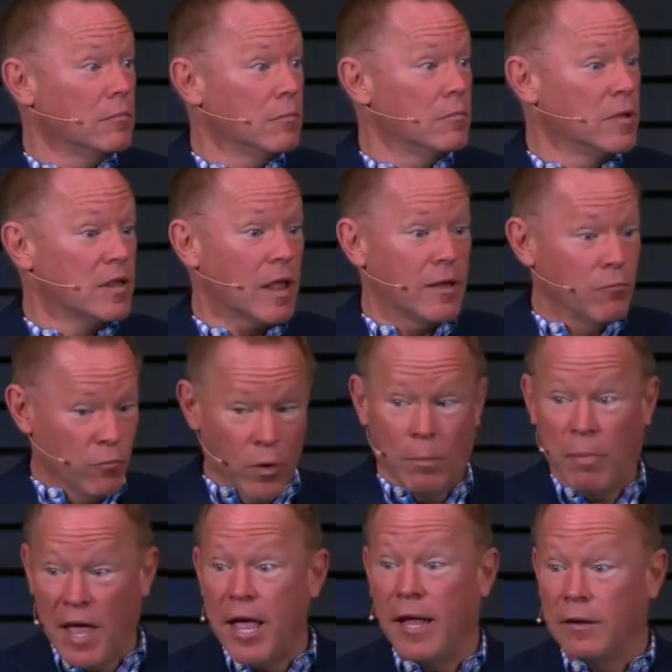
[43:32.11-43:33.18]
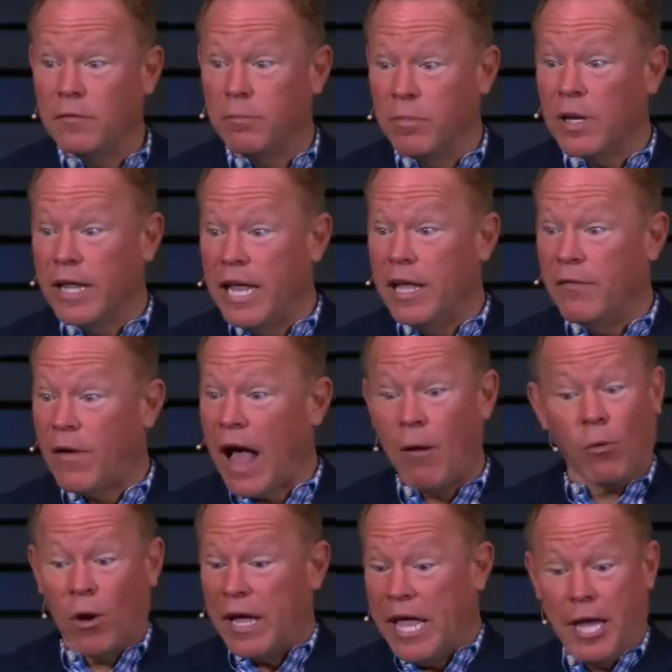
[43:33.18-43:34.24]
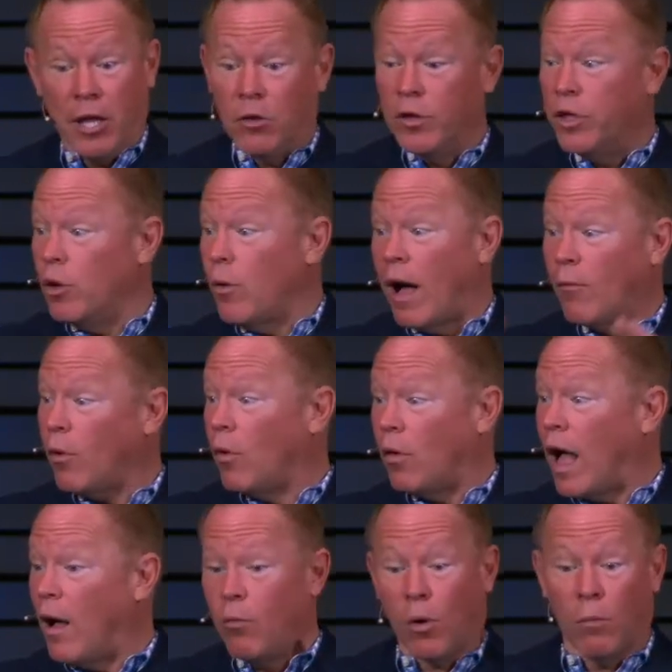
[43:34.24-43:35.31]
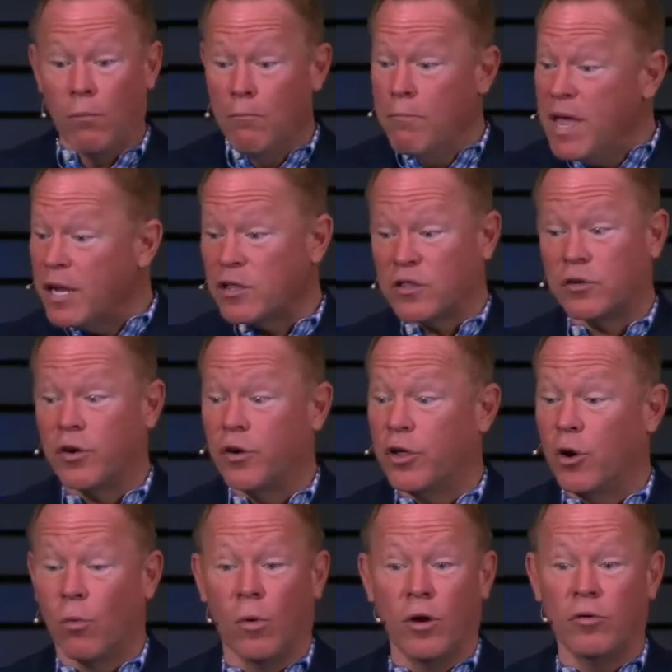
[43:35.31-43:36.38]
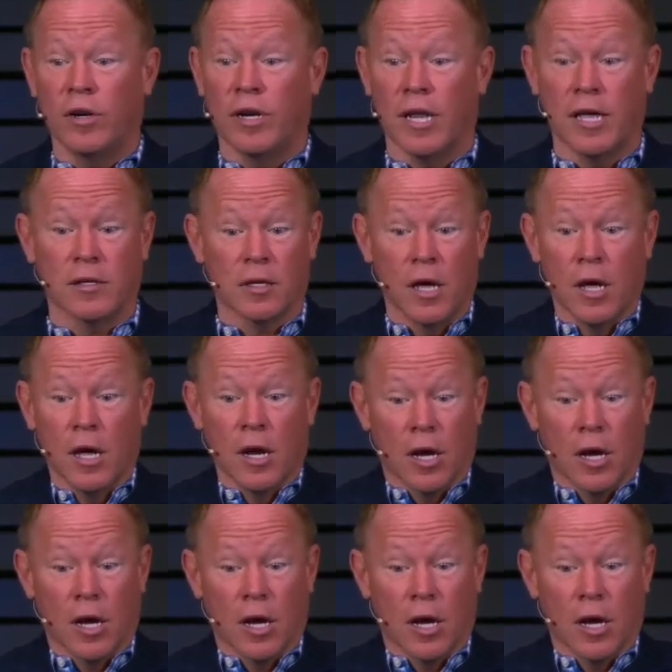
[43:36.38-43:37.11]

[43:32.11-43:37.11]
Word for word: He's like, repent, believe, I will heal you. I will, I will minister to your woundedness.